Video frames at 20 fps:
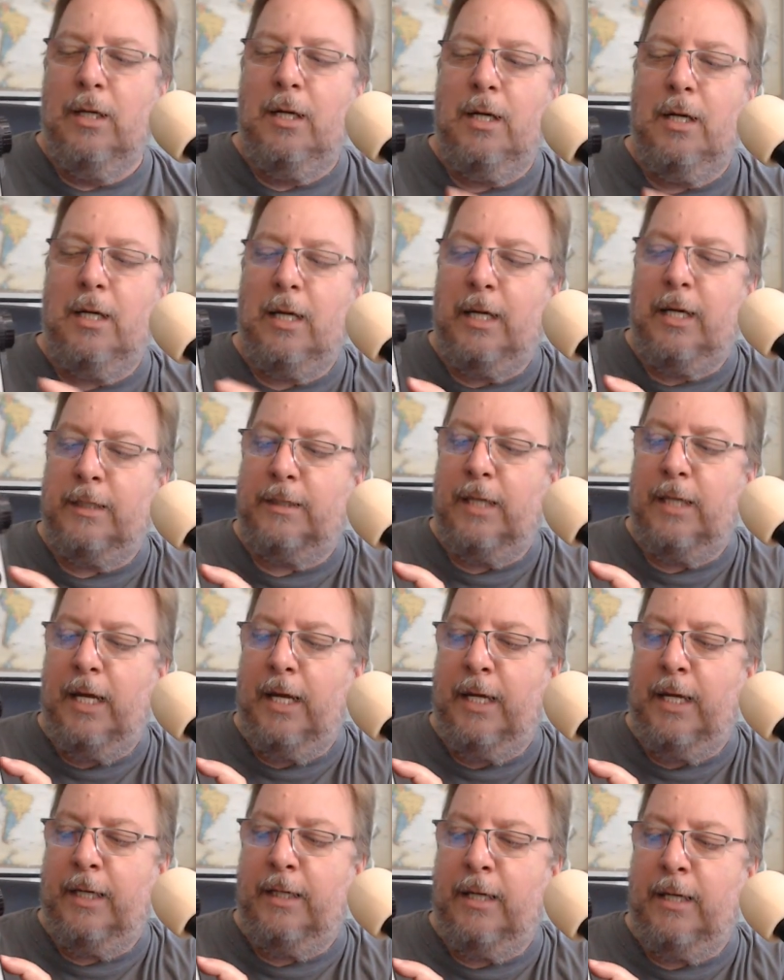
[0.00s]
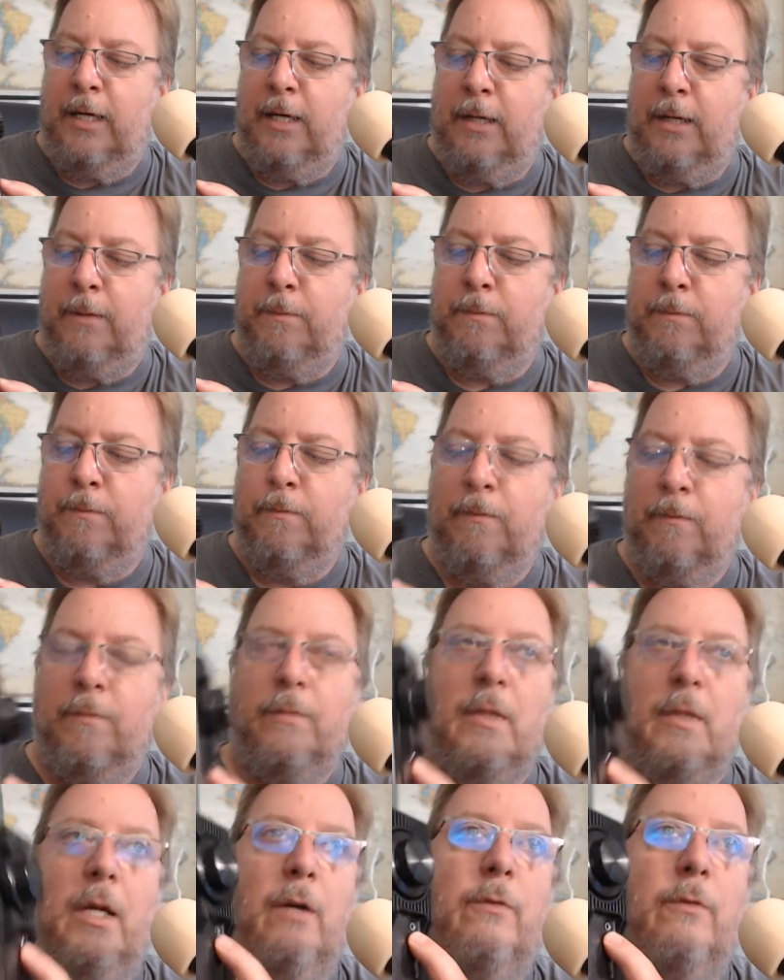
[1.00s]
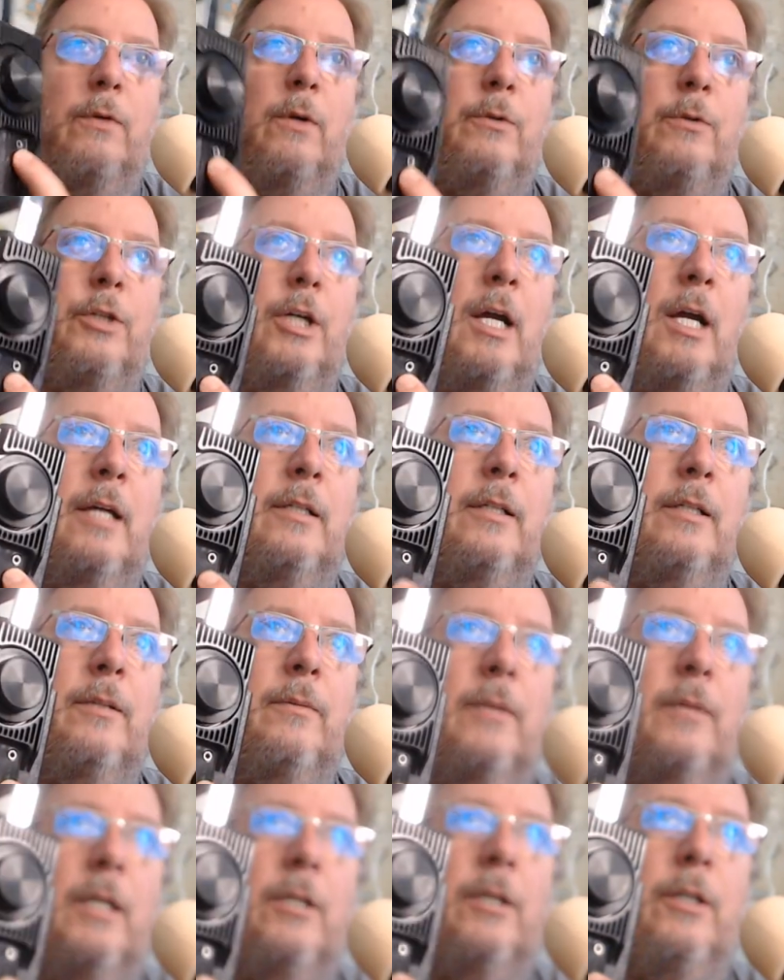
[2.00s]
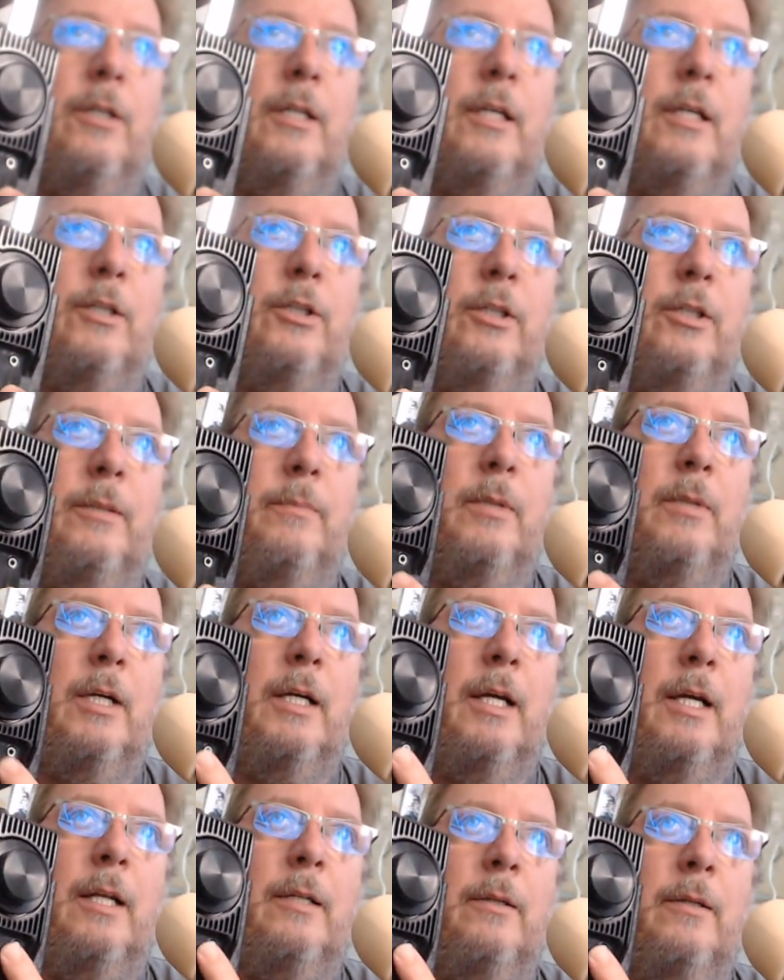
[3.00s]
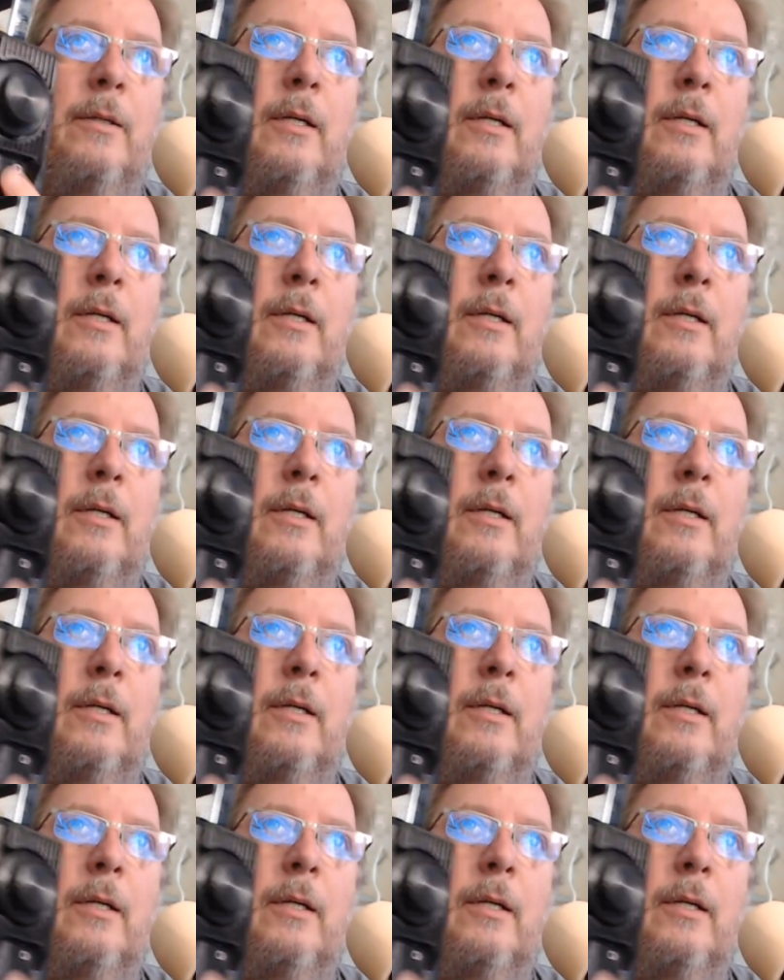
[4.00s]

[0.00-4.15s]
It has a um, earphone jack that you can actually plug in.